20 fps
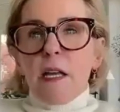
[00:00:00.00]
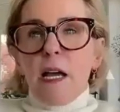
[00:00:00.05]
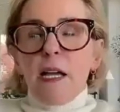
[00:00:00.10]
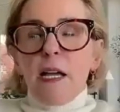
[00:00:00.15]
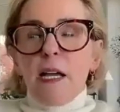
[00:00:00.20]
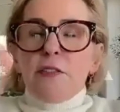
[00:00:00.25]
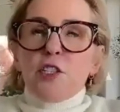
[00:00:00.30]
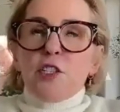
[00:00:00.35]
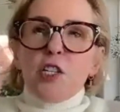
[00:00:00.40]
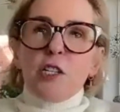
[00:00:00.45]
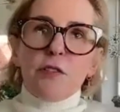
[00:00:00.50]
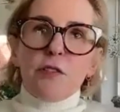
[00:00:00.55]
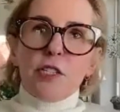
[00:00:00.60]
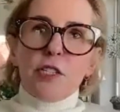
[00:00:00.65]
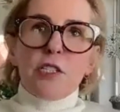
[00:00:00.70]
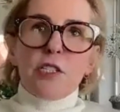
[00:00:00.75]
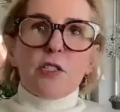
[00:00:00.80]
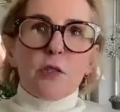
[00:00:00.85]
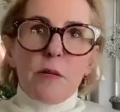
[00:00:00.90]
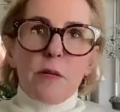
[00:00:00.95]
I've shared
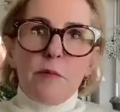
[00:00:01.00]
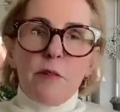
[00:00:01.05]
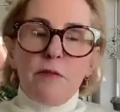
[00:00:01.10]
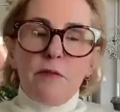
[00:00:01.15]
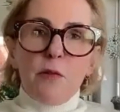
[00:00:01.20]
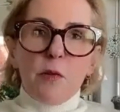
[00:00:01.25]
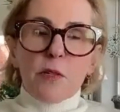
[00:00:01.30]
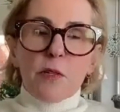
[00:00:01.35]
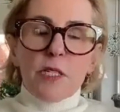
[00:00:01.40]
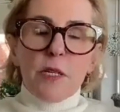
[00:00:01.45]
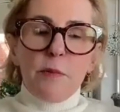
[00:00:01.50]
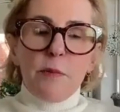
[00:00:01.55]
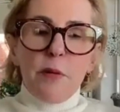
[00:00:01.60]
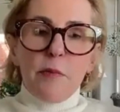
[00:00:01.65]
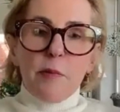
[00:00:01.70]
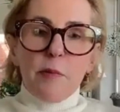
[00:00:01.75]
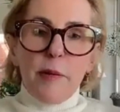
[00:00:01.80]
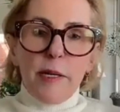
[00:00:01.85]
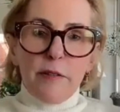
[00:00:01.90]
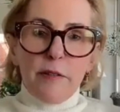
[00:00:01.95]
this story before. Some
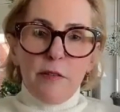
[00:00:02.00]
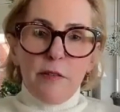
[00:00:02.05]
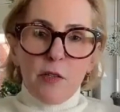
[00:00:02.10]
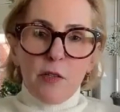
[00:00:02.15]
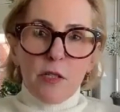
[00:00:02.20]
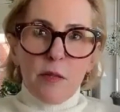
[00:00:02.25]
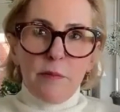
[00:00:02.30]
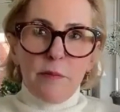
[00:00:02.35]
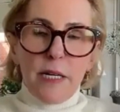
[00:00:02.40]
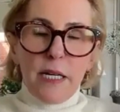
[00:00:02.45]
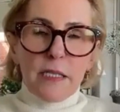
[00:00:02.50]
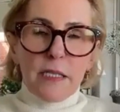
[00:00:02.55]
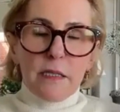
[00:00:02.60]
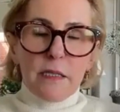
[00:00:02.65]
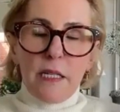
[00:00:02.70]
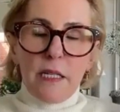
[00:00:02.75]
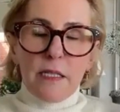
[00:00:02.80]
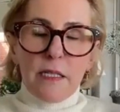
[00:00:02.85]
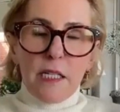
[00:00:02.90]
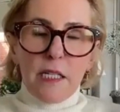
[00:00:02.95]
people might have heard it, but I
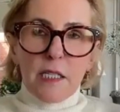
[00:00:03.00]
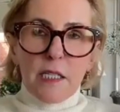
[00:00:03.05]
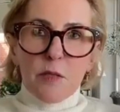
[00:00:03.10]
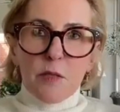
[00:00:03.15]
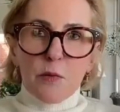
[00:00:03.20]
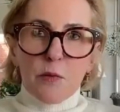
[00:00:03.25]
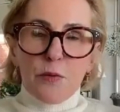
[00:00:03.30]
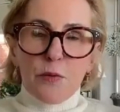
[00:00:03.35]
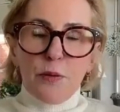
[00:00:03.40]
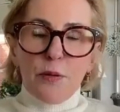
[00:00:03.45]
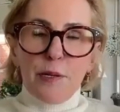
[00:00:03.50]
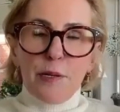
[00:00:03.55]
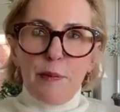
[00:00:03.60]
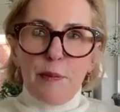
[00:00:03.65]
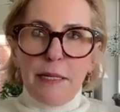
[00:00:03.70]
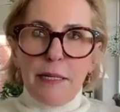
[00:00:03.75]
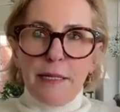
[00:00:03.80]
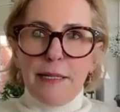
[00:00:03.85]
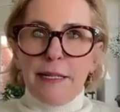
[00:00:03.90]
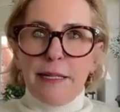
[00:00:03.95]
think it's worth
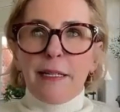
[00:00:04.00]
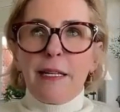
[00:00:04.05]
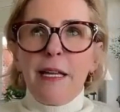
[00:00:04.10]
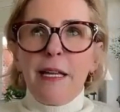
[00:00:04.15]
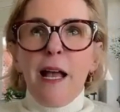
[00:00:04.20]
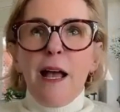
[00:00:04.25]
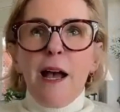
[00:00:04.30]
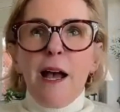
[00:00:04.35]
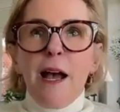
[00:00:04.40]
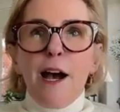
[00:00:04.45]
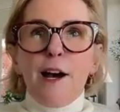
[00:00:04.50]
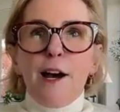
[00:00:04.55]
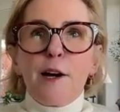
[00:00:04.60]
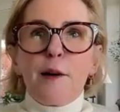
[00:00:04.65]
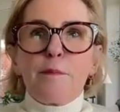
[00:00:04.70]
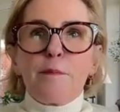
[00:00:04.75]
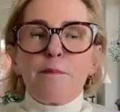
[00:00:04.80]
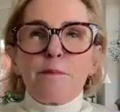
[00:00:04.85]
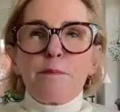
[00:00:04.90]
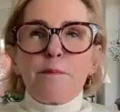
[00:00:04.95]
repeating.
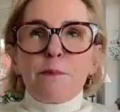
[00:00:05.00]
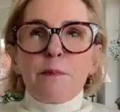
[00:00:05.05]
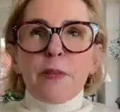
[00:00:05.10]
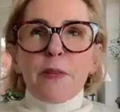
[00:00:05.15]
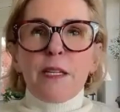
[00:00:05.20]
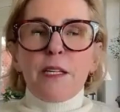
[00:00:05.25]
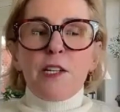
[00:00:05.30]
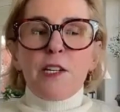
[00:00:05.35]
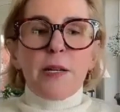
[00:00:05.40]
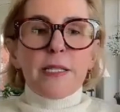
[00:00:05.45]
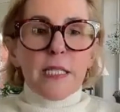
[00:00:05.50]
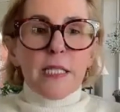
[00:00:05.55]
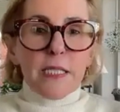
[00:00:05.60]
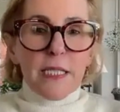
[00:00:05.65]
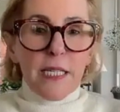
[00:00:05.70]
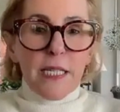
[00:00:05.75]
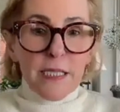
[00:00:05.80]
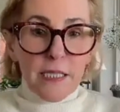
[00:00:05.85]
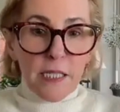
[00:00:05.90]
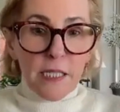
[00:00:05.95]
As I
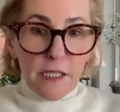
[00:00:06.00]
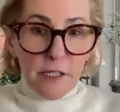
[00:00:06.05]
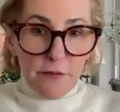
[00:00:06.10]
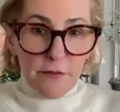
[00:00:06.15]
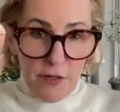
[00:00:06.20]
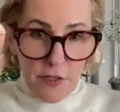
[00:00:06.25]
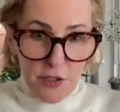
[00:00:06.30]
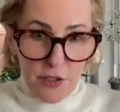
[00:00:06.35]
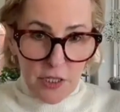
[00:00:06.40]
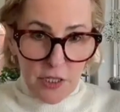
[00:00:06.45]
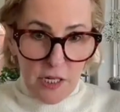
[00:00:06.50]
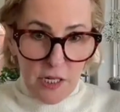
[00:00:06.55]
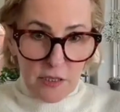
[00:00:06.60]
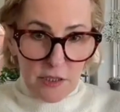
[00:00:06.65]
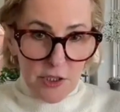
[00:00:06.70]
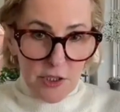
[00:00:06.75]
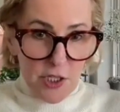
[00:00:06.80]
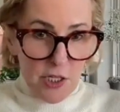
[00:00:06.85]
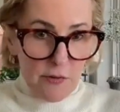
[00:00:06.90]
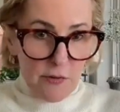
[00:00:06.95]
said, I studied French in
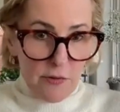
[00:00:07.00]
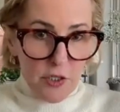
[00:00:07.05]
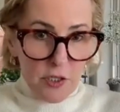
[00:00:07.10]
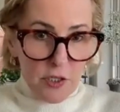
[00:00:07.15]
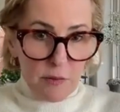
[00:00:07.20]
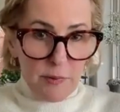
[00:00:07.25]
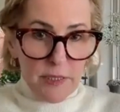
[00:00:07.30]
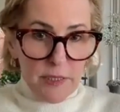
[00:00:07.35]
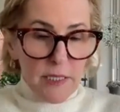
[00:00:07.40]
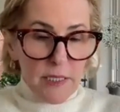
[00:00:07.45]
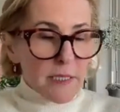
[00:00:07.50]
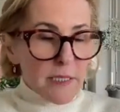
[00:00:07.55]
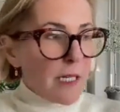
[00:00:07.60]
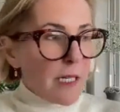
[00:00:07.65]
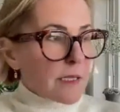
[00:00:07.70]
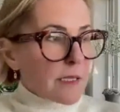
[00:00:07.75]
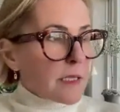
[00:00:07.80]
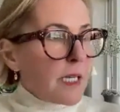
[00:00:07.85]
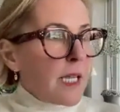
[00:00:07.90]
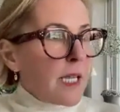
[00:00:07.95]
college. I never took a business
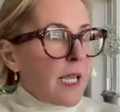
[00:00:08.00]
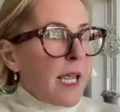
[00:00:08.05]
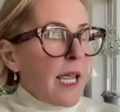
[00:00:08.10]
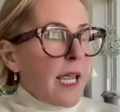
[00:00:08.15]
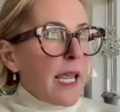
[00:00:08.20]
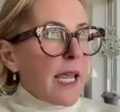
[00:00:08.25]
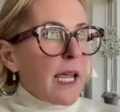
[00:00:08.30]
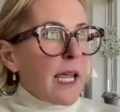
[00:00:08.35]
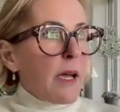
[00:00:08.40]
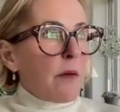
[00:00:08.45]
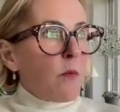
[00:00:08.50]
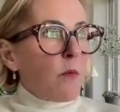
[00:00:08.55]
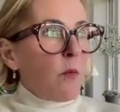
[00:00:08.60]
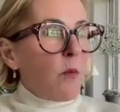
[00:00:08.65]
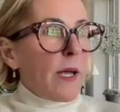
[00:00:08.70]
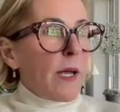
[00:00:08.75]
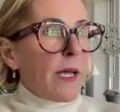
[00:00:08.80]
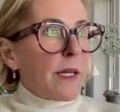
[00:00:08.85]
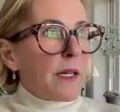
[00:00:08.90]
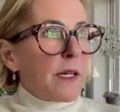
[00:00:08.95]
class.
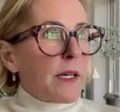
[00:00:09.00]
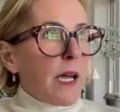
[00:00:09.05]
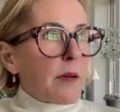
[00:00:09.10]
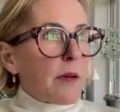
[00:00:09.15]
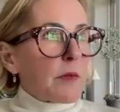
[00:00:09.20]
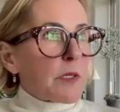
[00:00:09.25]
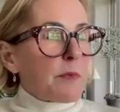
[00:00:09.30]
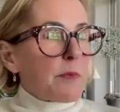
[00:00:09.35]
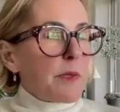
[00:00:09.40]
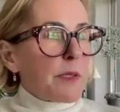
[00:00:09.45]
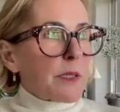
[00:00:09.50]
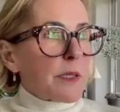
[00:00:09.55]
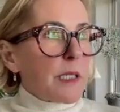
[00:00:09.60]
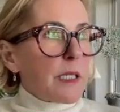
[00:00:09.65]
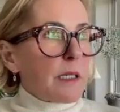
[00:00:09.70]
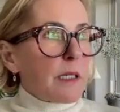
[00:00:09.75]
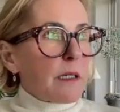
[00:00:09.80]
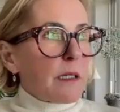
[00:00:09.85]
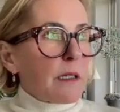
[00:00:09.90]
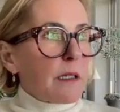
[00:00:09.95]
And when I was
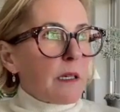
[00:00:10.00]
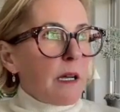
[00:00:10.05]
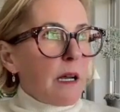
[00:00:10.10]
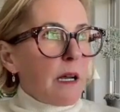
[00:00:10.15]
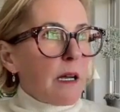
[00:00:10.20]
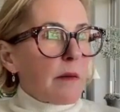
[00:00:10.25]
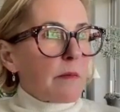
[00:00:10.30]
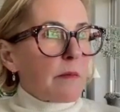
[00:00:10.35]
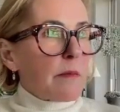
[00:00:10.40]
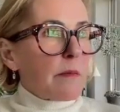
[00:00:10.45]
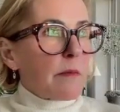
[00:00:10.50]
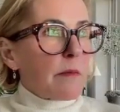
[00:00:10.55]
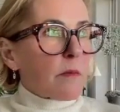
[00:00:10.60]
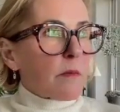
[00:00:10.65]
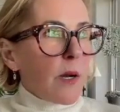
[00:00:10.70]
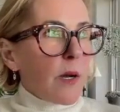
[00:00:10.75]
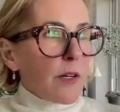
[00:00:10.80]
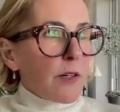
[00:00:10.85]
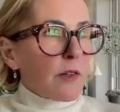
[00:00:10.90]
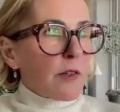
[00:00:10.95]
building
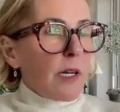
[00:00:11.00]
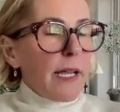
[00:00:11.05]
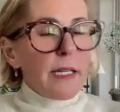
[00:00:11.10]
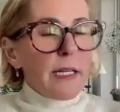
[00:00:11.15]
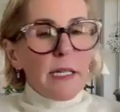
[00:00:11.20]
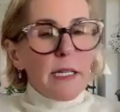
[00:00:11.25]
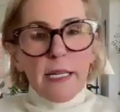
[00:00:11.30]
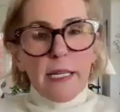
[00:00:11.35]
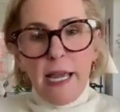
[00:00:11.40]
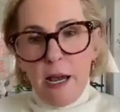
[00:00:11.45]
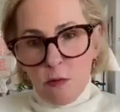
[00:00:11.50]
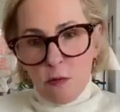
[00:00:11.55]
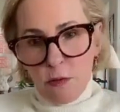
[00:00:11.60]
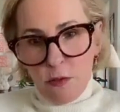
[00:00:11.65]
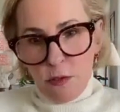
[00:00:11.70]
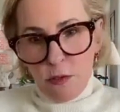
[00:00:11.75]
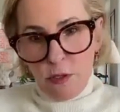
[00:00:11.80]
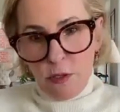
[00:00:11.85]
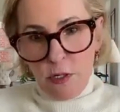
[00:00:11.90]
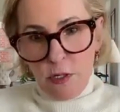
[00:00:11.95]
Writer Girl, I had an
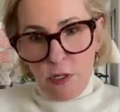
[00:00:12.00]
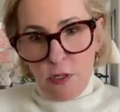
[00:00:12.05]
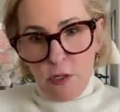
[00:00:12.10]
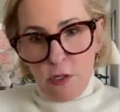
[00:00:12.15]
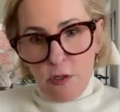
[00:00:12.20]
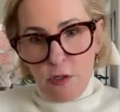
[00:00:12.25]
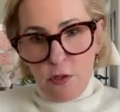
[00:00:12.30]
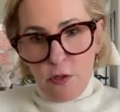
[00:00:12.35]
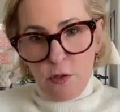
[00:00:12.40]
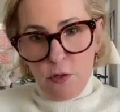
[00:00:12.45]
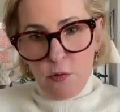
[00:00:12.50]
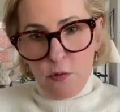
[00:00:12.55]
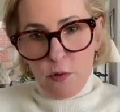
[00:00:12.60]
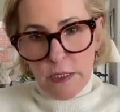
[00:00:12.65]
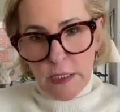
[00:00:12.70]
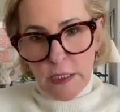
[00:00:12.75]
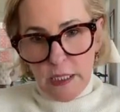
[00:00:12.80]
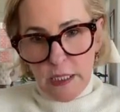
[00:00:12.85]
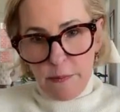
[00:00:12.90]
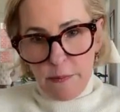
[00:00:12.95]
accountant who
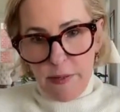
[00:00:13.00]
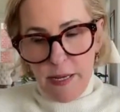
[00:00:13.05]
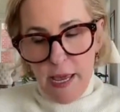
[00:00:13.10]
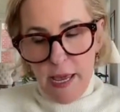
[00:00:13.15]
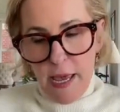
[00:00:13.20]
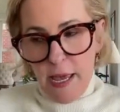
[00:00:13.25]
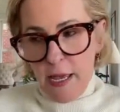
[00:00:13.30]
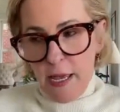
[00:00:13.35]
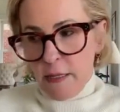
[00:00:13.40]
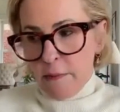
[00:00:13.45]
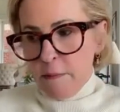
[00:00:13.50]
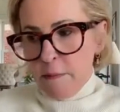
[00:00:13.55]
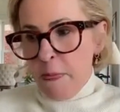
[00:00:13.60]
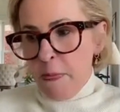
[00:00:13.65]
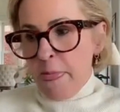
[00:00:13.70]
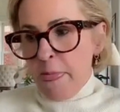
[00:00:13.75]
was a CPA.